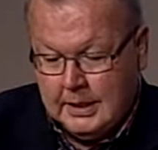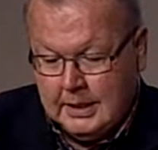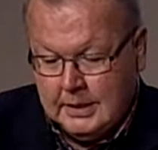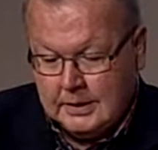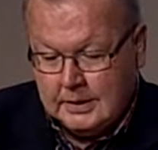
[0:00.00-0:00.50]

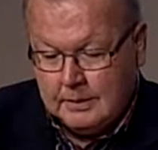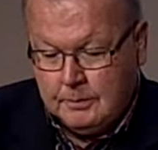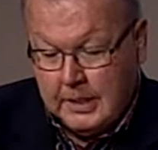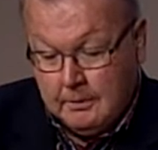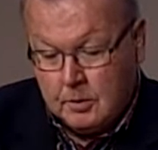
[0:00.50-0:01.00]
In
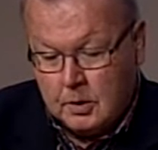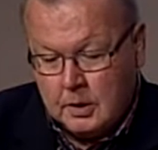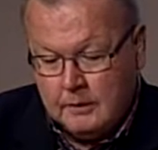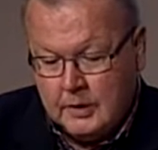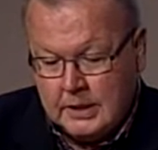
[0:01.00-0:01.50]
September
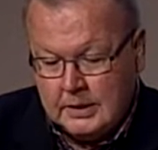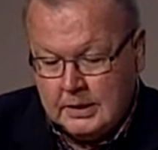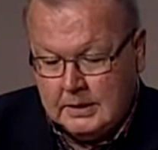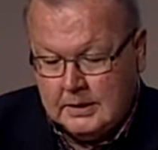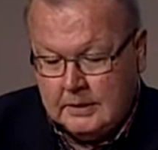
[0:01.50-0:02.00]
of
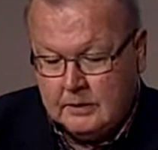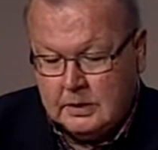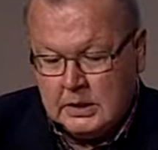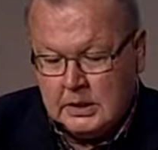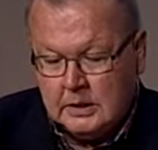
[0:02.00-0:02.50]

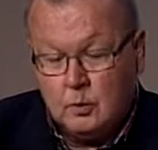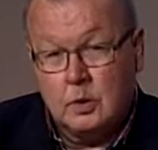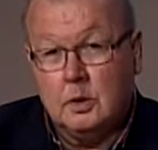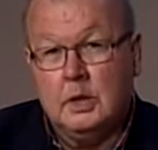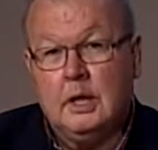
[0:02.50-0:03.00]
1917,
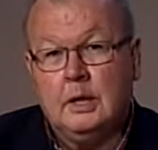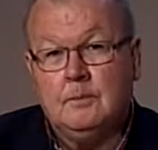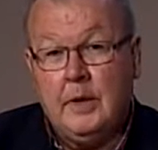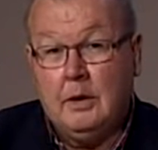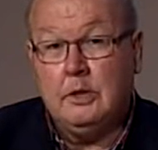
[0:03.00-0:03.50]
we're uh,
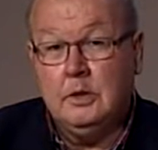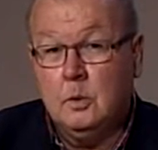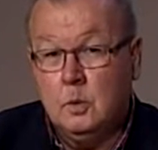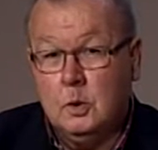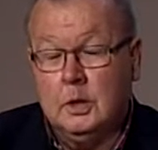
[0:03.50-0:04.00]
now in the
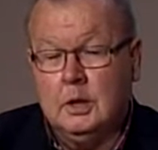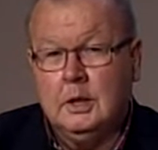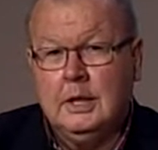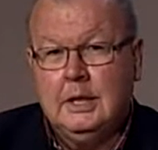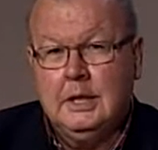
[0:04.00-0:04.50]

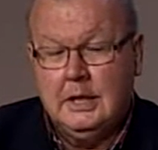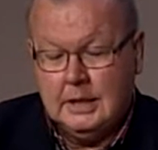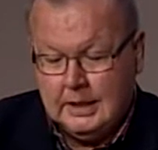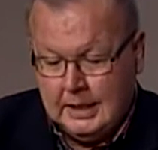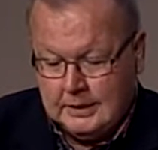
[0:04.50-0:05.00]
war uh,
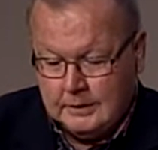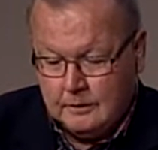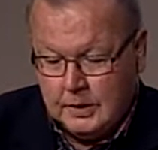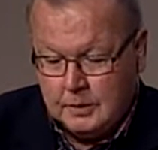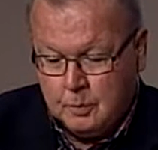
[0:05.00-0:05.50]
as
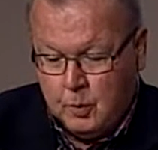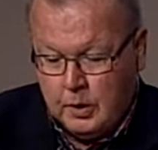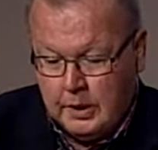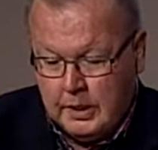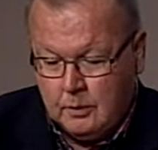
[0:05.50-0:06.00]
of this
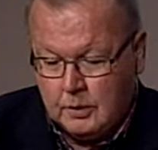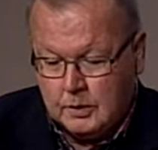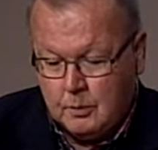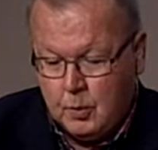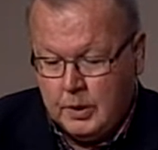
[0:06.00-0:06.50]
point. He was
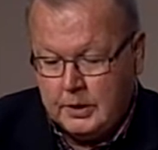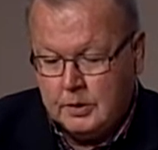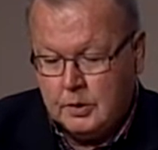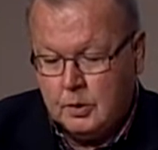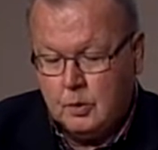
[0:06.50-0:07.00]

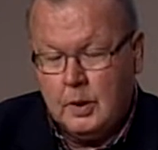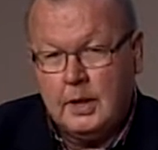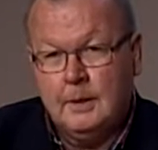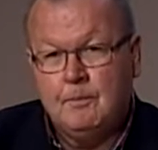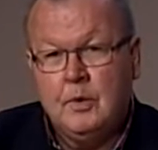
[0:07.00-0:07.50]
appointed to
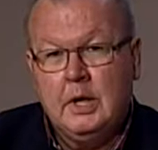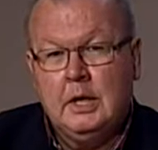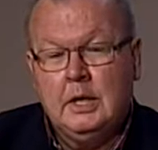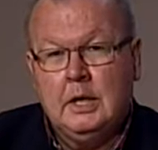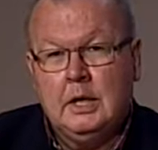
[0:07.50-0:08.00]
um,
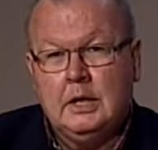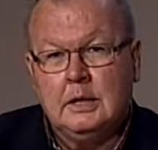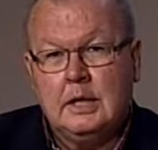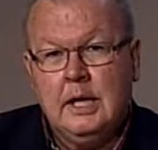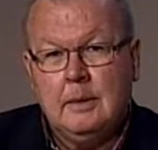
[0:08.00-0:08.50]

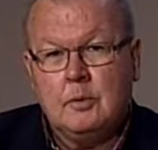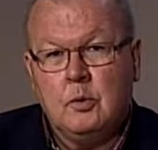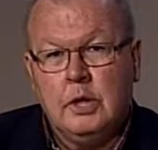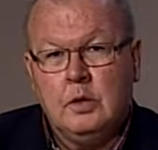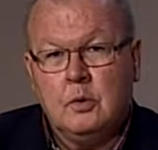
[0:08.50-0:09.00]
uh, Camp
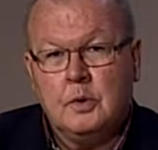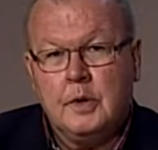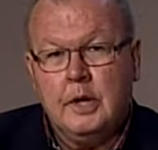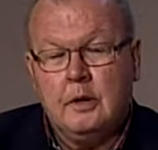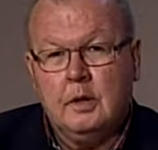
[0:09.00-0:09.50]
Greene,
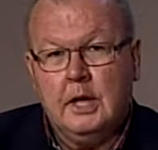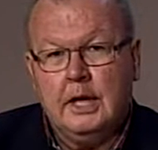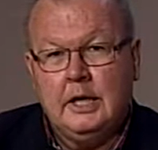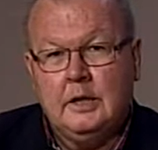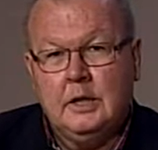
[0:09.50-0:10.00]
North
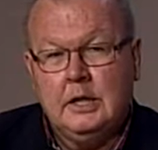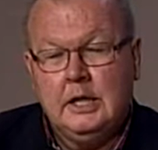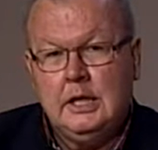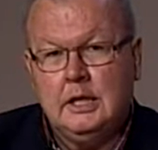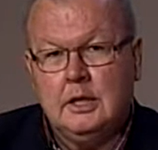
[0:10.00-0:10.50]
Carolina, and then
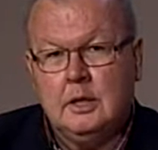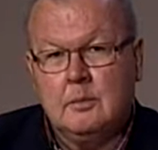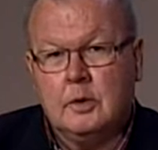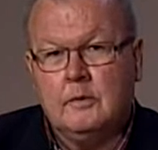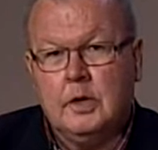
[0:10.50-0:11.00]
he and a
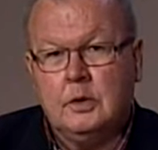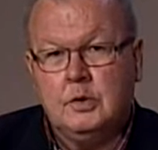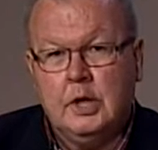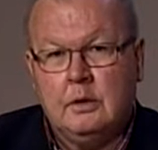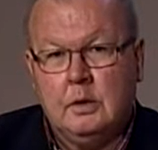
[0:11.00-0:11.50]
number of other
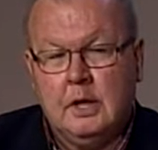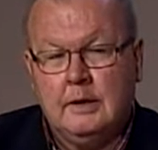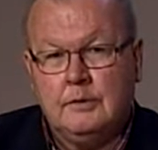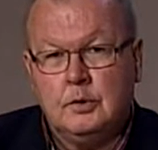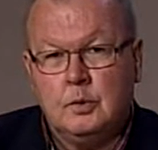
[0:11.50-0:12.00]
general
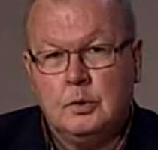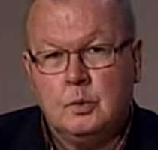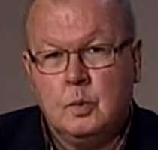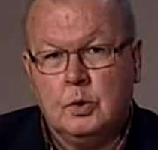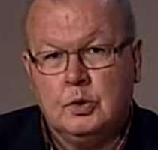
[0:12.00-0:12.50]

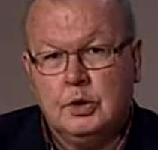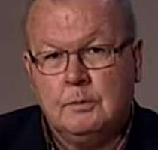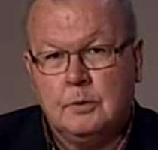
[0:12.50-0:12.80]
officers were shipped